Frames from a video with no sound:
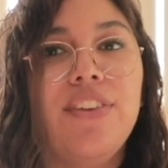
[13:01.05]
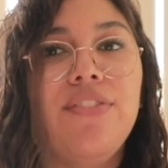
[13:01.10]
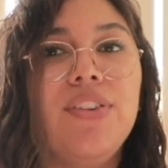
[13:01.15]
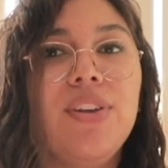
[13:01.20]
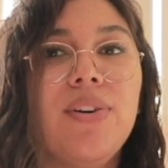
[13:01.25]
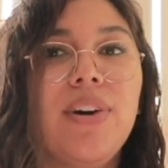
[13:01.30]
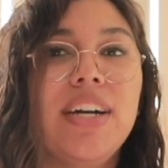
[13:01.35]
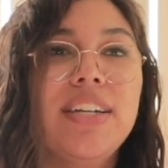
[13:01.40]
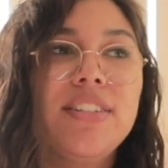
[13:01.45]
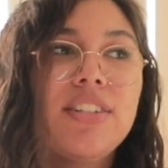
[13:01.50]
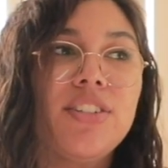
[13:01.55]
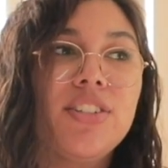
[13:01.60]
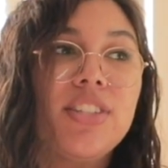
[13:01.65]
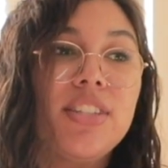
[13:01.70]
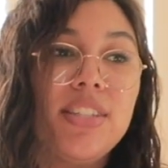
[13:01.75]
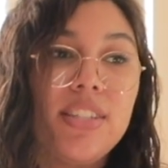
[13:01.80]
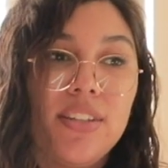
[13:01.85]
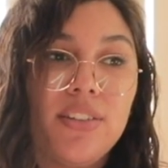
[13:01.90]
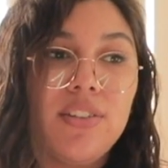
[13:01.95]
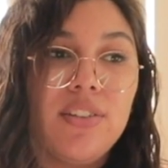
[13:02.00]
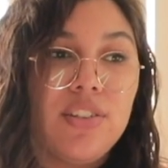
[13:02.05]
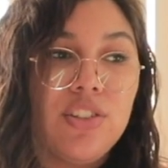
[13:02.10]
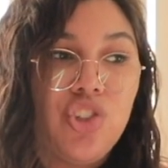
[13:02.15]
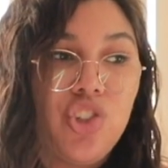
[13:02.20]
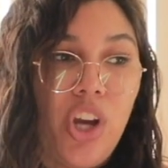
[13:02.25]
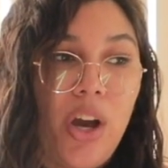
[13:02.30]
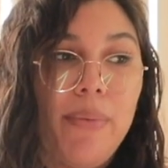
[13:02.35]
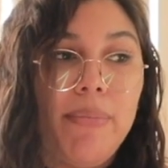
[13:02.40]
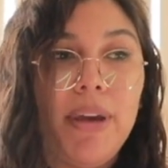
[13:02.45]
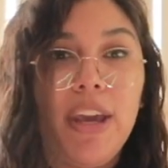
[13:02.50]
if you guys are still
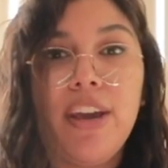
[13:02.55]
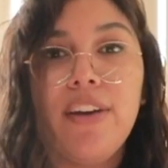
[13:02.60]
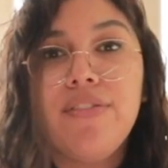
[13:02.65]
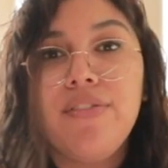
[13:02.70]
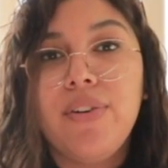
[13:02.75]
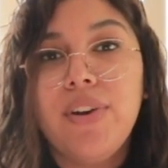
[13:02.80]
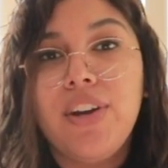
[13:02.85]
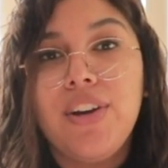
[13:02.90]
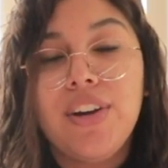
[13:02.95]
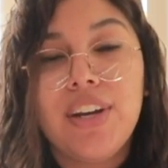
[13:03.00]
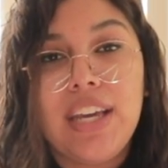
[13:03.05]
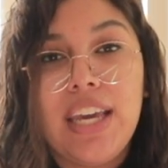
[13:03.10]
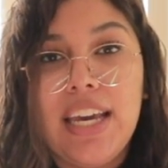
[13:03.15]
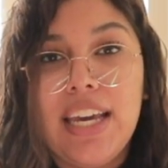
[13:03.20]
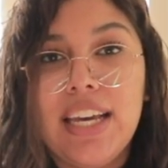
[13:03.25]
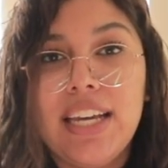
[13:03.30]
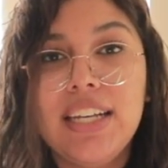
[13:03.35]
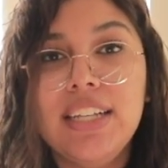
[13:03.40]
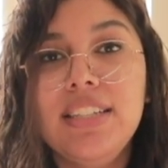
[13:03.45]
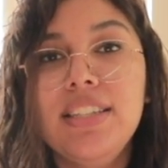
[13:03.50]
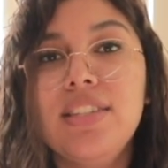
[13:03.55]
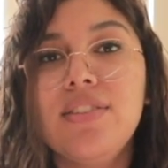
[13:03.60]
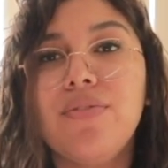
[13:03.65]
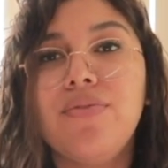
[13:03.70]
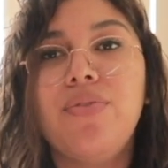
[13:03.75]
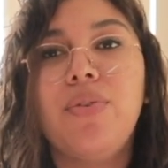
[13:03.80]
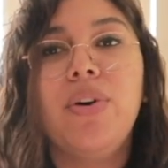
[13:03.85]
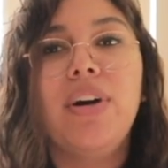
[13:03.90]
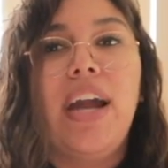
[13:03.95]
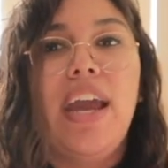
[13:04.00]
shopping for your kids,
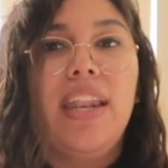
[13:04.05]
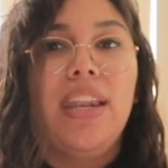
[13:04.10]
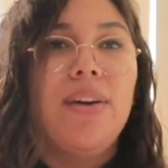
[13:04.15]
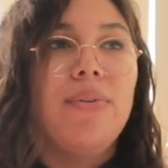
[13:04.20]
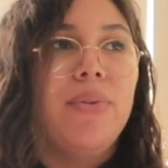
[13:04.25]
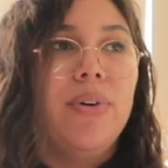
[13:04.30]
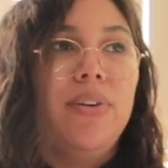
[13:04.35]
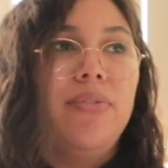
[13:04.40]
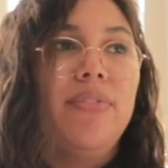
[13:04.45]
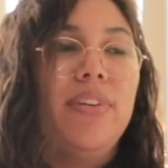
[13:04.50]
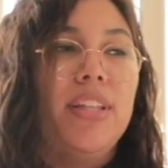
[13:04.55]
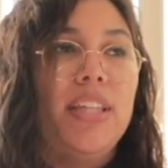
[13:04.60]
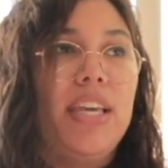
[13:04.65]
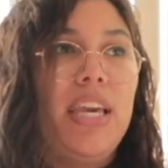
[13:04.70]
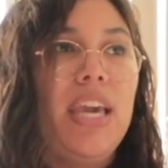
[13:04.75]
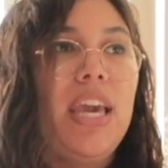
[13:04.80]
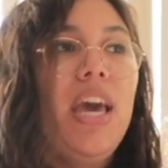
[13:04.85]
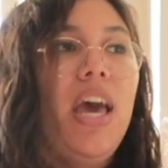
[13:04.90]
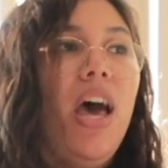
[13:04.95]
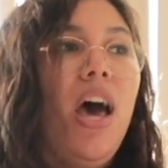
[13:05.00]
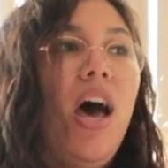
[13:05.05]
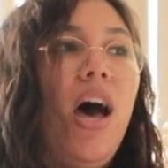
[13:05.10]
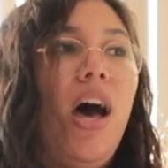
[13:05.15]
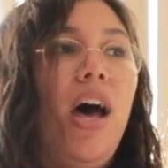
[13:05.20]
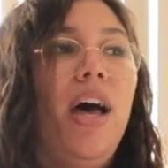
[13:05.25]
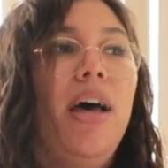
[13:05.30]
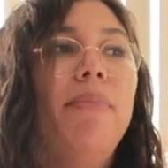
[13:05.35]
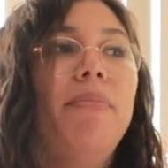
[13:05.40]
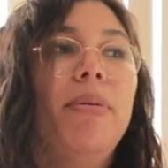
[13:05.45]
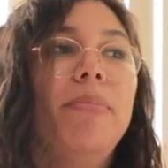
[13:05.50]
for anyone really,
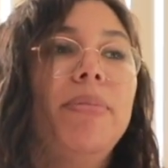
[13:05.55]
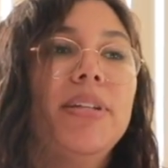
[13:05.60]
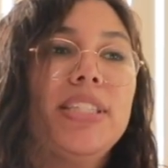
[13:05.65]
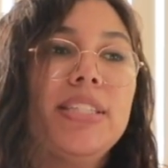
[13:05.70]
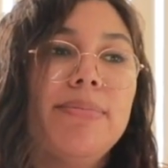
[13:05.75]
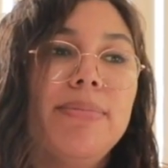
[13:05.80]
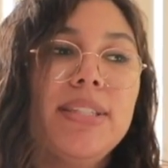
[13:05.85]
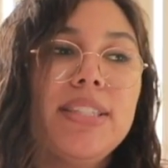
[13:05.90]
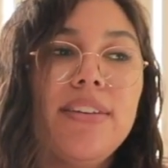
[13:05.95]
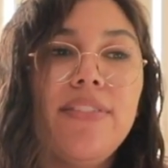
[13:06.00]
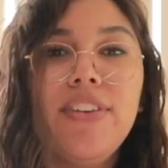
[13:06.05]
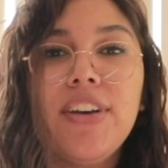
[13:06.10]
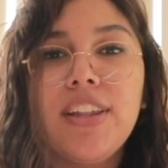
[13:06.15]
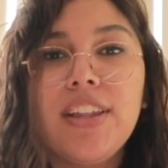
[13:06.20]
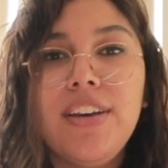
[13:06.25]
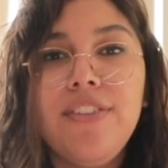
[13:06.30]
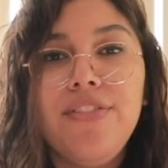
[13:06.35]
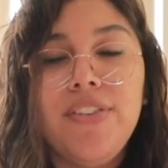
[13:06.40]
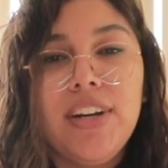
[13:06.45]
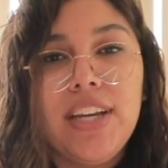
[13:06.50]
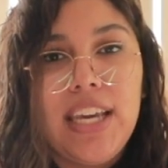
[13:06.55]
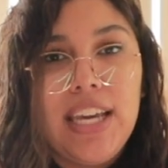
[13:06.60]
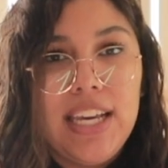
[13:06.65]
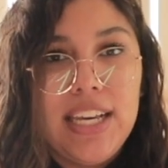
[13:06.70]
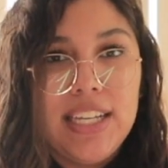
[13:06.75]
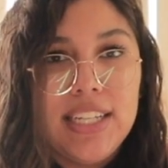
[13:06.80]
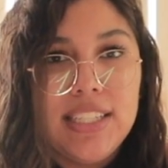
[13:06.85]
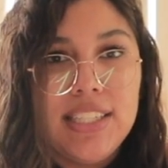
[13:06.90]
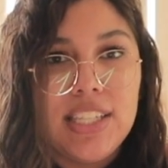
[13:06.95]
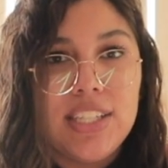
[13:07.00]
um, but specifically for
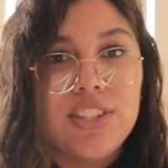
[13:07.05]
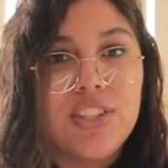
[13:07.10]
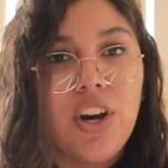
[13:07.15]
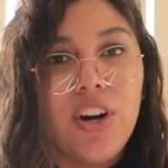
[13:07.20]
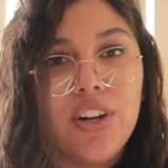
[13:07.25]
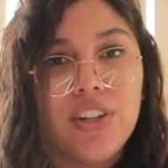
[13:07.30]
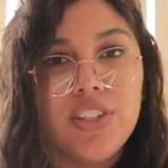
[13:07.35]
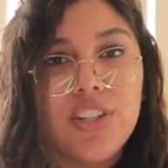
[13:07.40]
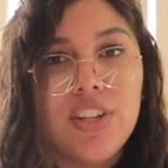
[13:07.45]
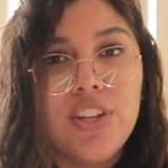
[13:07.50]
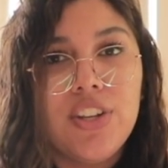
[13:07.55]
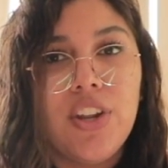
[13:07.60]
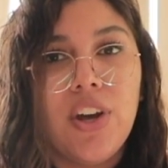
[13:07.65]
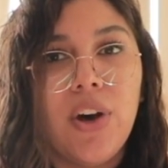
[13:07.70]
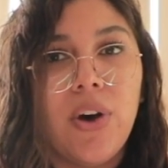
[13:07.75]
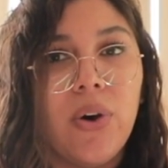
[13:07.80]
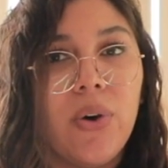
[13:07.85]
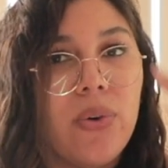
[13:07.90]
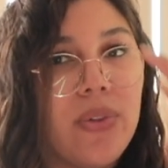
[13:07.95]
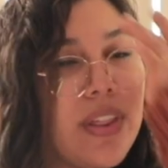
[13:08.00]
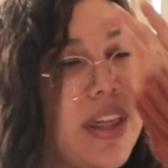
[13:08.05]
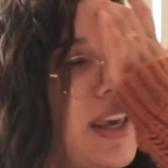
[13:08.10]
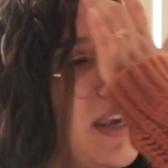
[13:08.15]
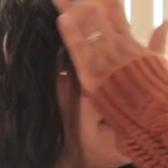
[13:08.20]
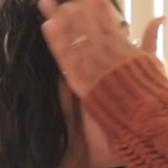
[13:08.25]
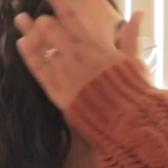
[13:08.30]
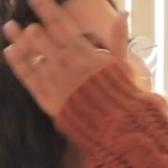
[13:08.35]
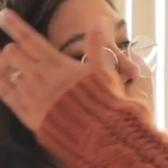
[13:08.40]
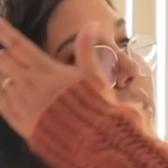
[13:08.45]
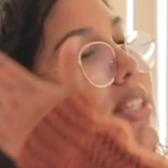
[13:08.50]
kids, it's hard to know like
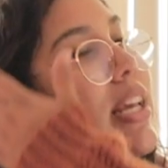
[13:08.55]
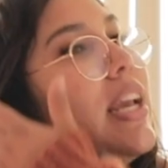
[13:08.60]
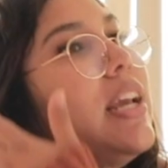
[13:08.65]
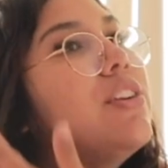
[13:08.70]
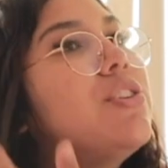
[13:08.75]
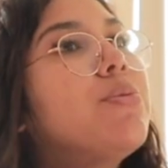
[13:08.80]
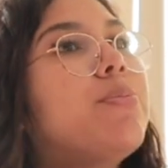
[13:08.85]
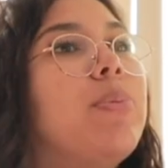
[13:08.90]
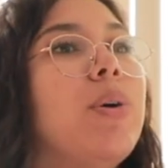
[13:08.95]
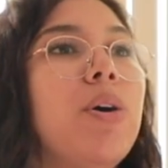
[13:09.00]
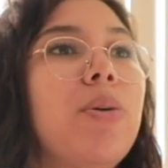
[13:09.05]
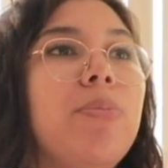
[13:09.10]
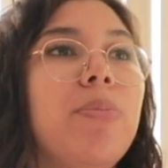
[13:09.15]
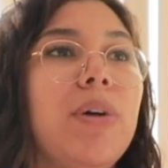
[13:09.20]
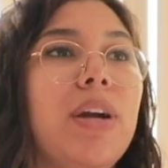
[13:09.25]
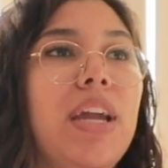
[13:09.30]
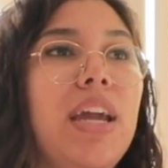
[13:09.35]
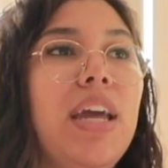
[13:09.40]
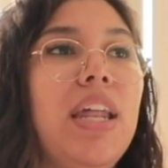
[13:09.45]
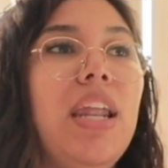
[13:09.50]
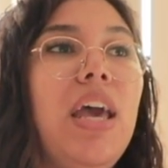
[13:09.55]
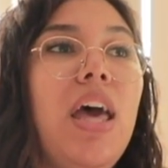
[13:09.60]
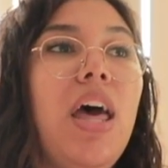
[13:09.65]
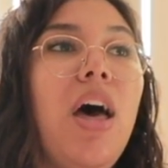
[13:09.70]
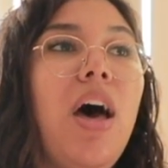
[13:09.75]
what's age appropriate,